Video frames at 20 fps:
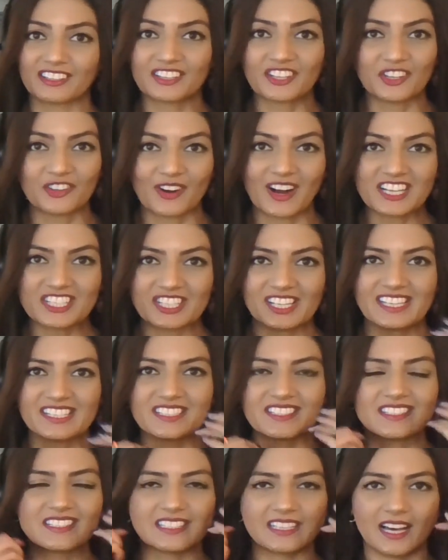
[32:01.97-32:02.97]

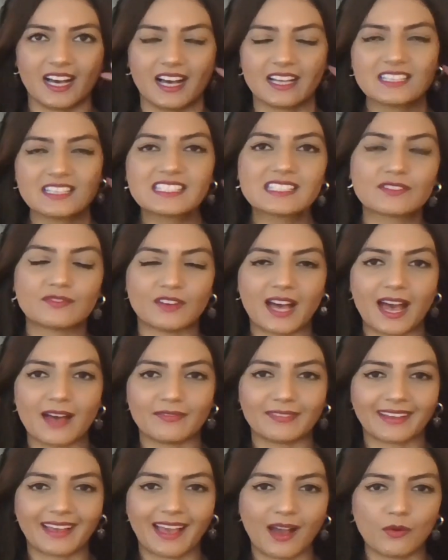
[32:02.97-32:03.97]
congratulations to us for
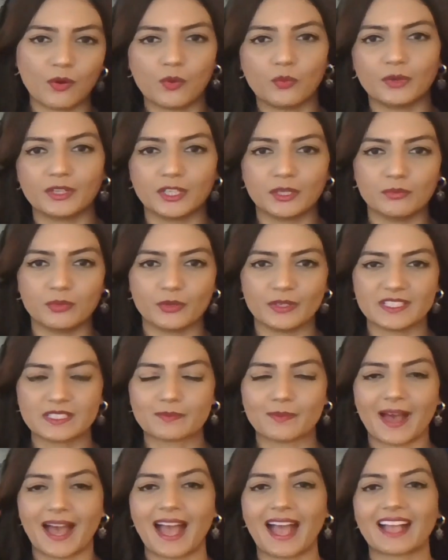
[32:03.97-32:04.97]
having our Winner Boys
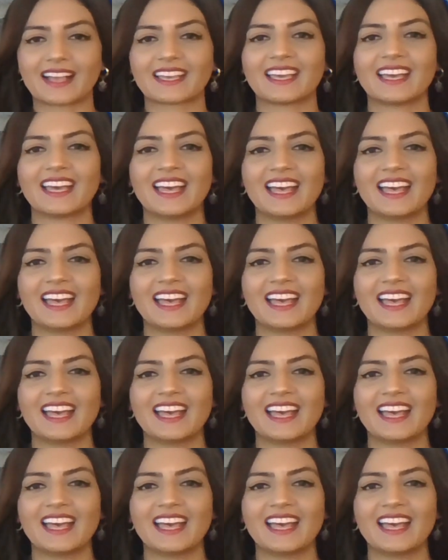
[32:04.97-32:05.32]
back,